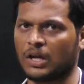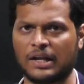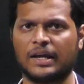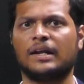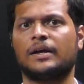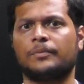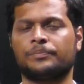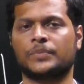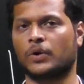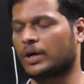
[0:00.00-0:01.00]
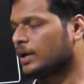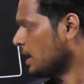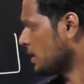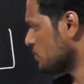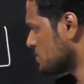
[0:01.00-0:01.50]
nailing, okay,
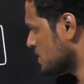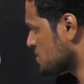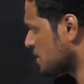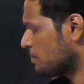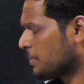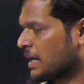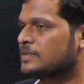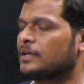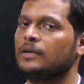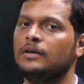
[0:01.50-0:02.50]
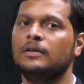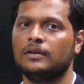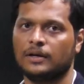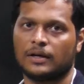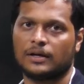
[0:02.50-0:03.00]
or using sheet piles, or
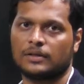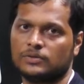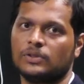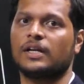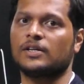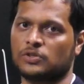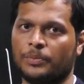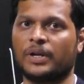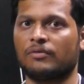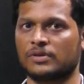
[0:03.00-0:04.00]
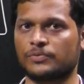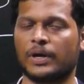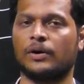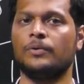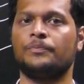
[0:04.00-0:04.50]
so there are so many ways we
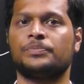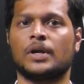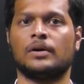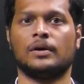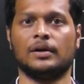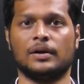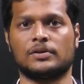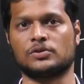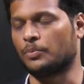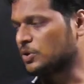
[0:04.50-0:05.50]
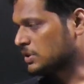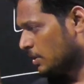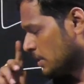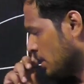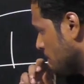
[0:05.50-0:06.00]
have. So mostly they will